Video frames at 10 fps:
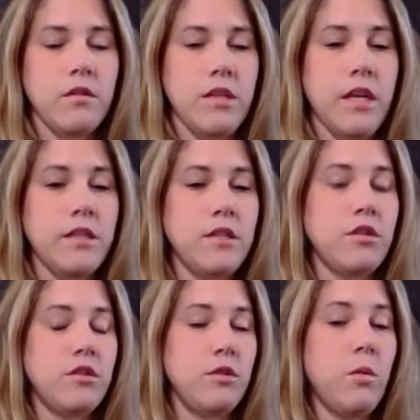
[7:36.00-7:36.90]
test
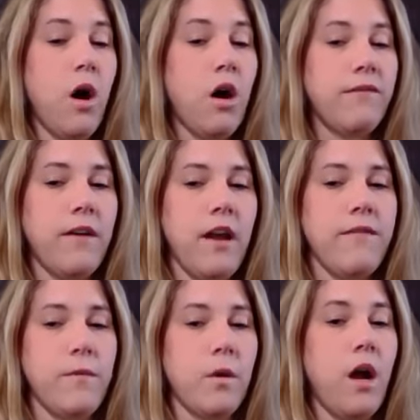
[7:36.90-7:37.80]
to qualify
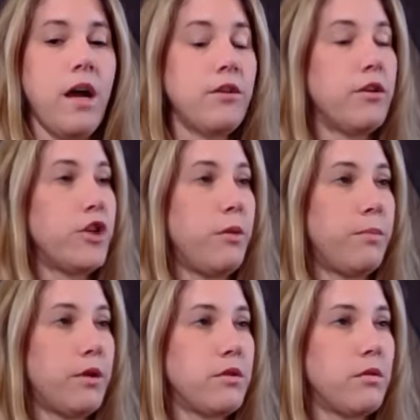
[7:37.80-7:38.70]
for either
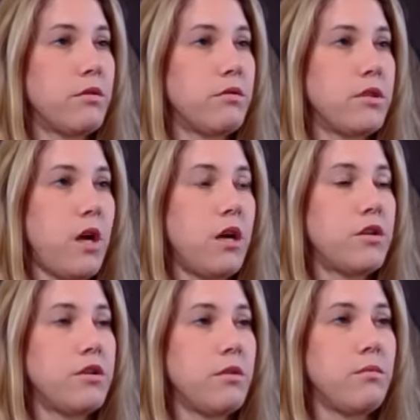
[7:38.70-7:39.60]
jumpers or dressage.
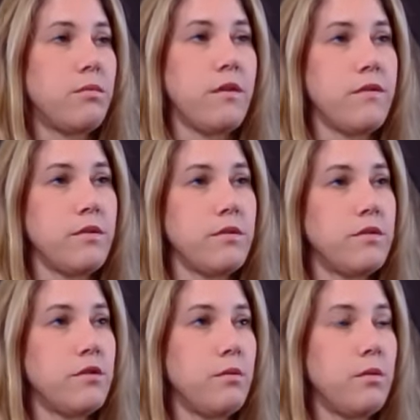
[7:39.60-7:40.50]
So one of those
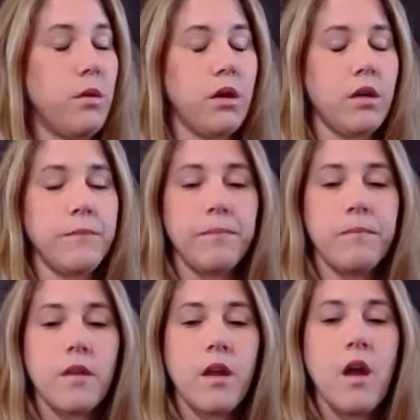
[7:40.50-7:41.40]
two would work.
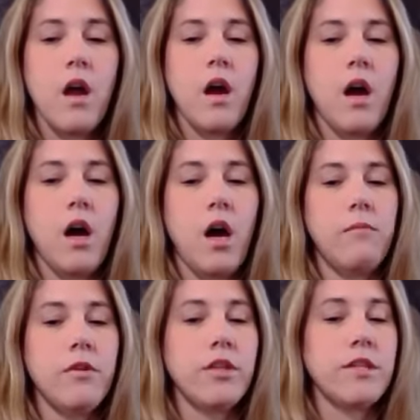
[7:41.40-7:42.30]

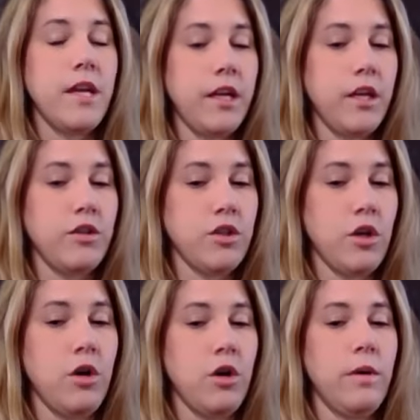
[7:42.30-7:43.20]
The second
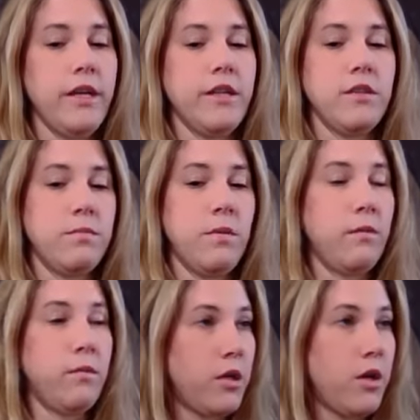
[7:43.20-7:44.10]
show is
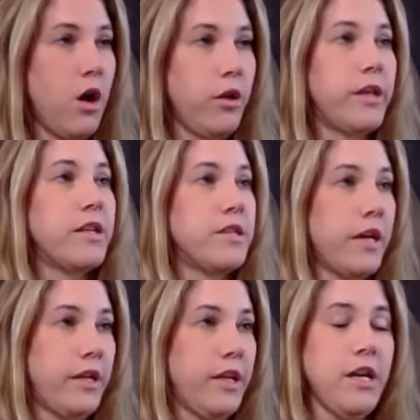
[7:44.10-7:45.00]
what we're calling
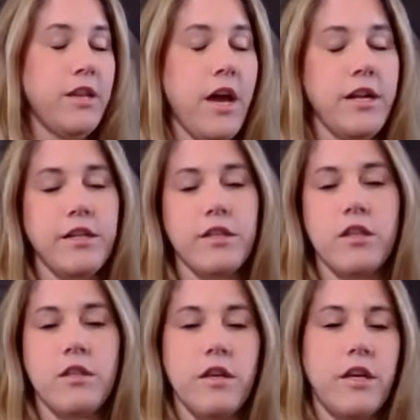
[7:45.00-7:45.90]
Kentucky, and that is
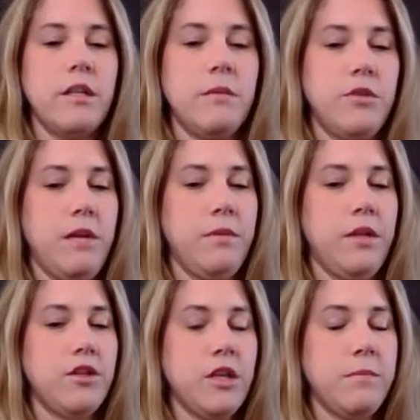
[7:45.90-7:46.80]
the TIP
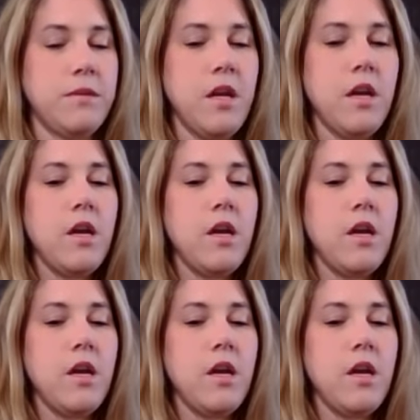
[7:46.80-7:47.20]
championships